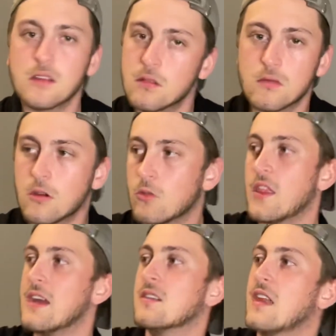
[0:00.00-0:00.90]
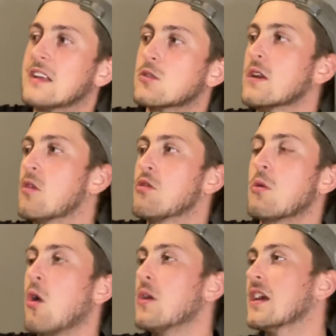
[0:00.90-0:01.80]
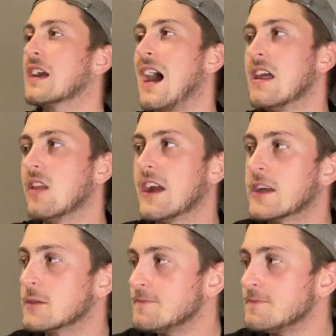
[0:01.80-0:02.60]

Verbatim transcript: you know, that that's when you throw in a guy like